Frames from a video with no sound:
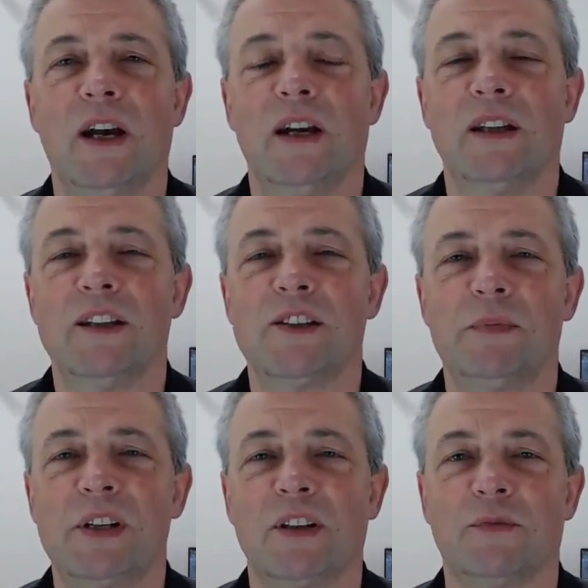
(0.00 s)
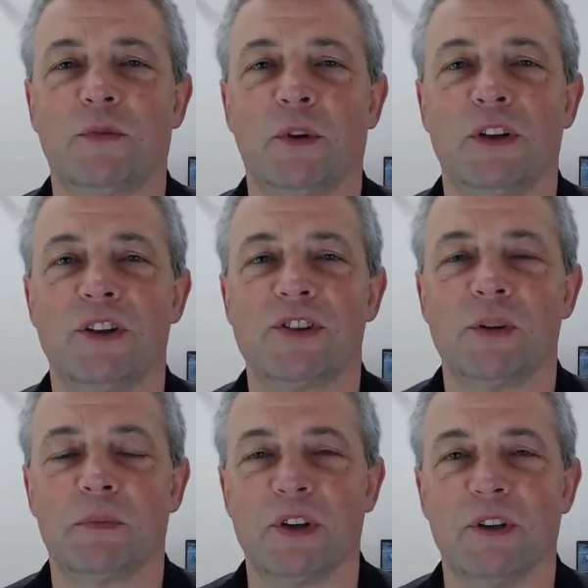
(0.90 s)
this particular Ford
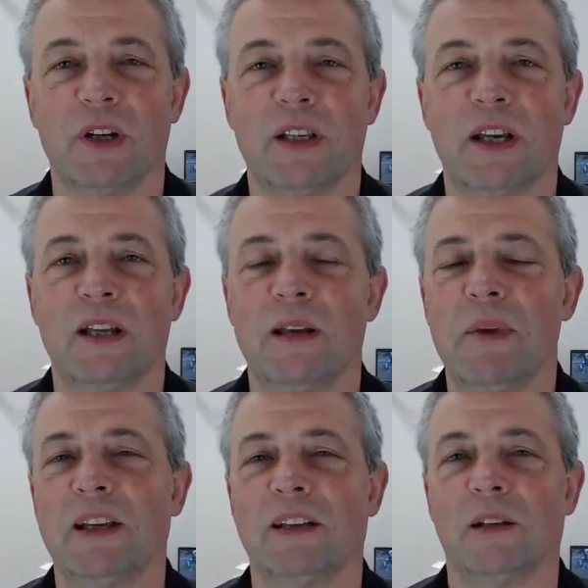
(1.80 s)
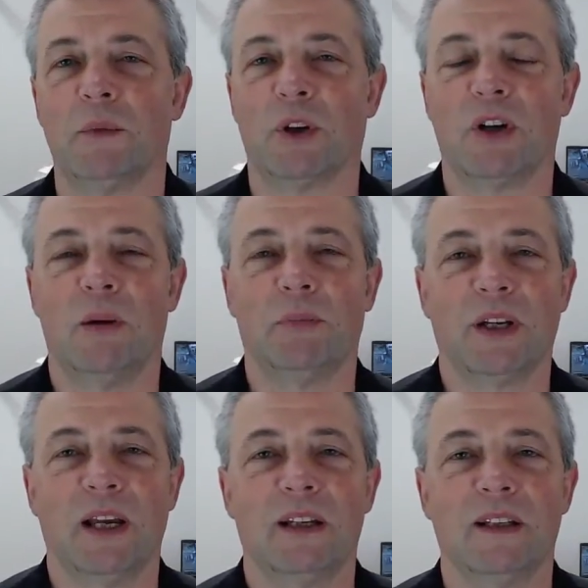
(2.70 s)
Super Duty, they make it a little more
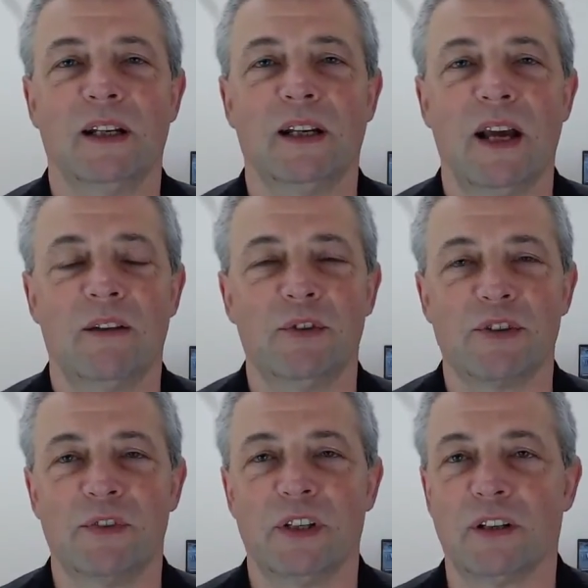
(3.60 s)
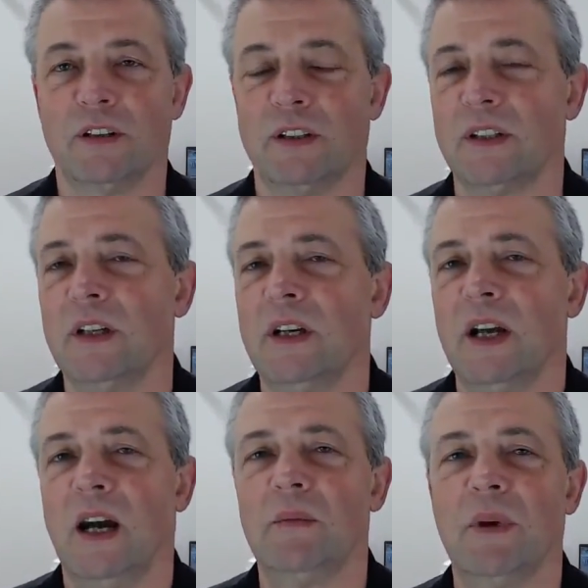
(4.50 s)
complicated than an average vehicle.
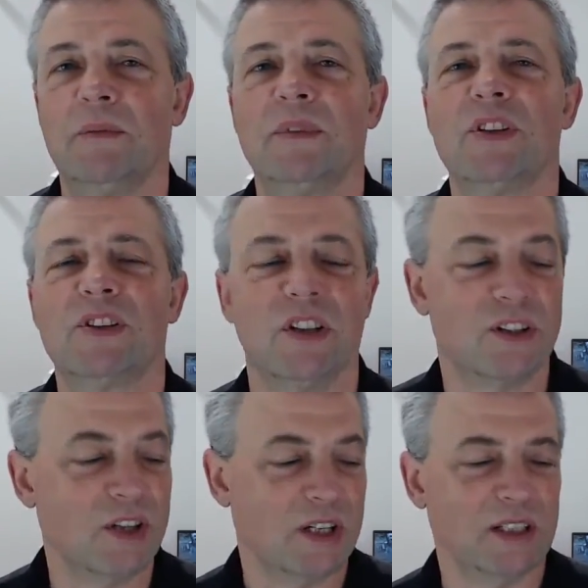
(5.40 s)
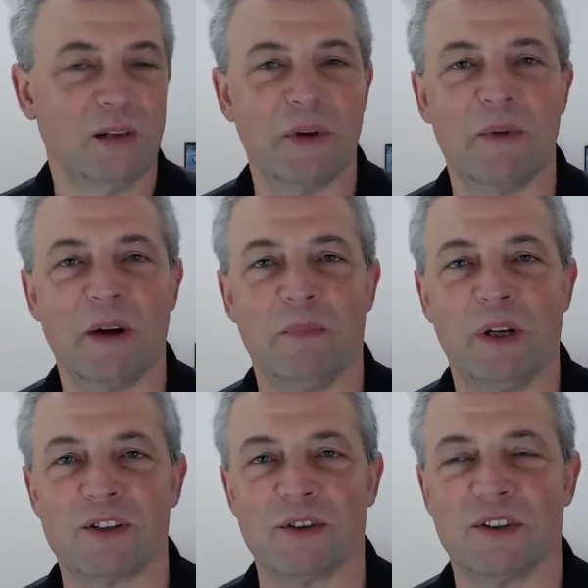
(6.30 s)
Just to talk a little bit about
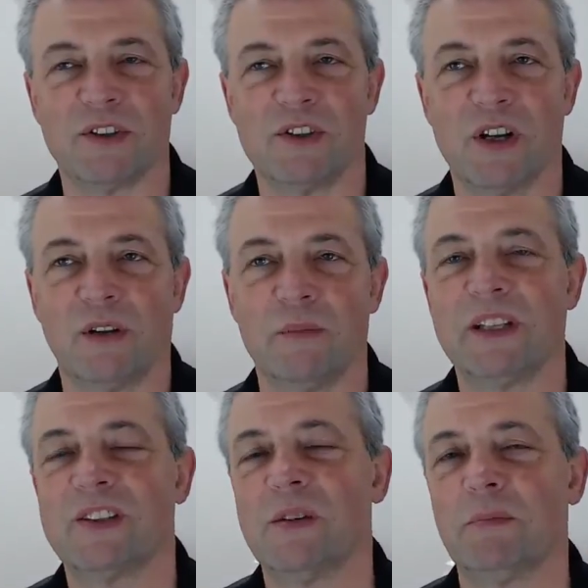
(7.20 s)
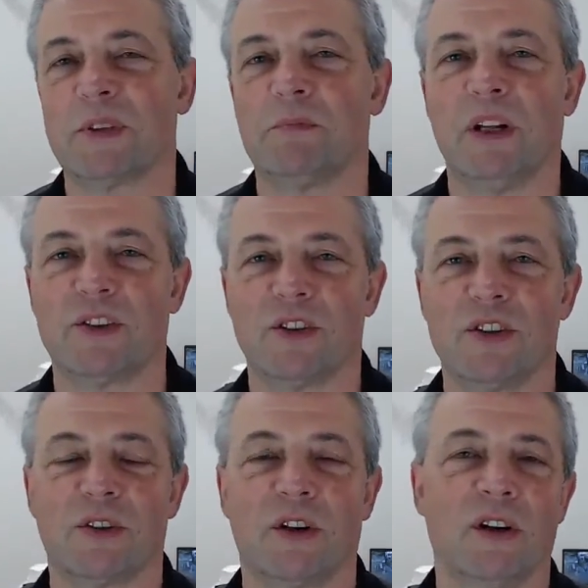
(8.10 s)
ball joints in general, I mean, the simplest ball
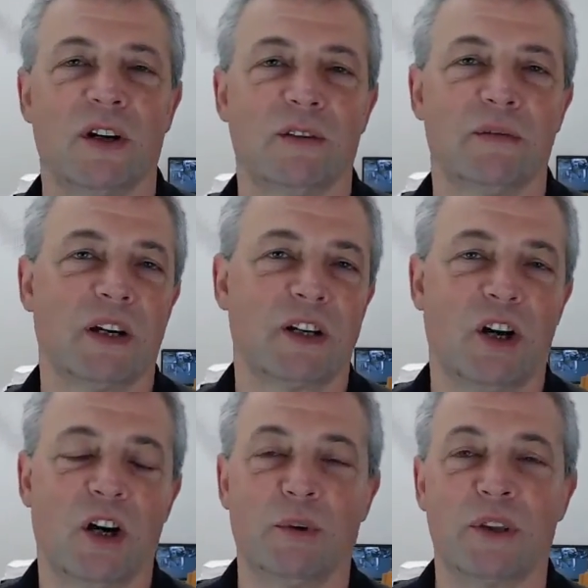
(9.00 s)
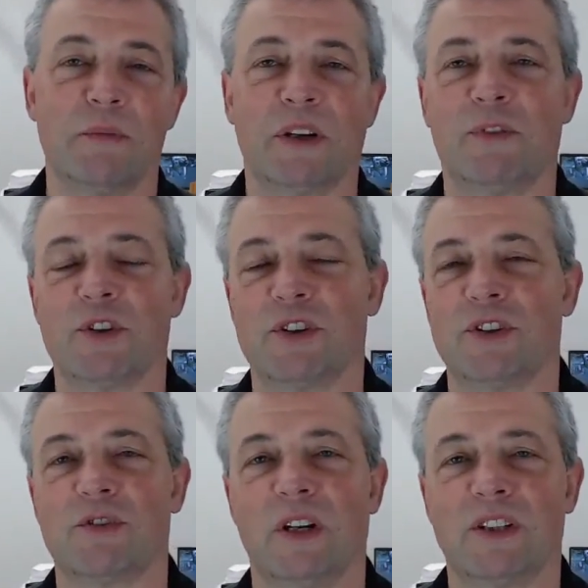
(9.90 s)
joints are on a car with a McPherson
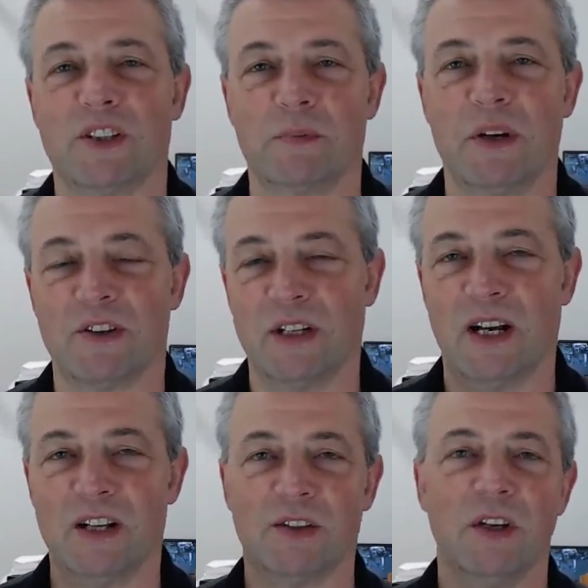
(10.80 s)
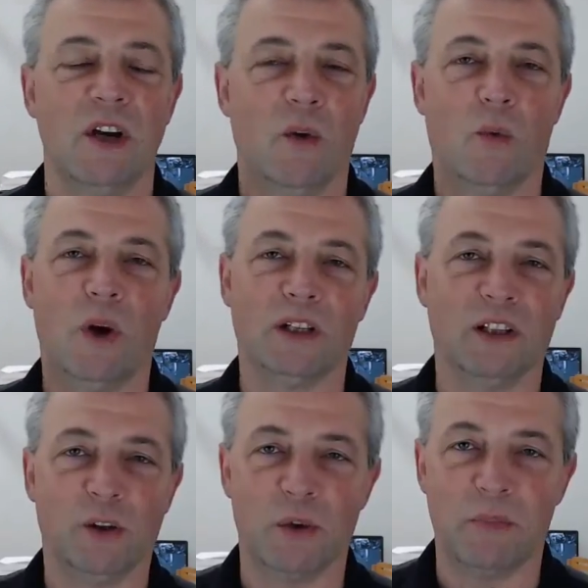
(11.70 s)
strut suspension. It has one
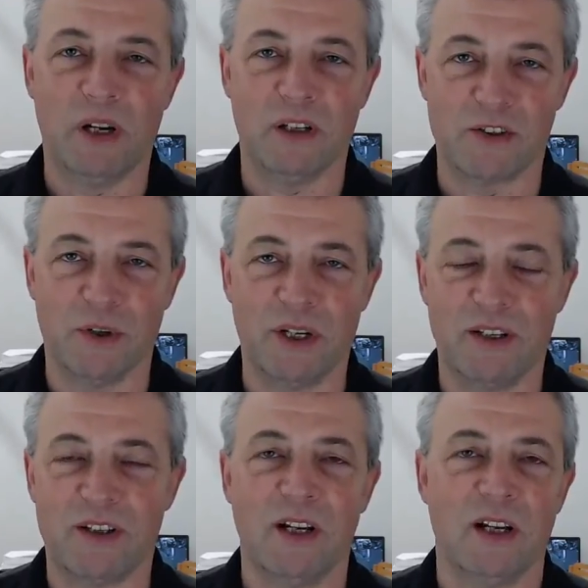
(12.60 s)
lower ball joint,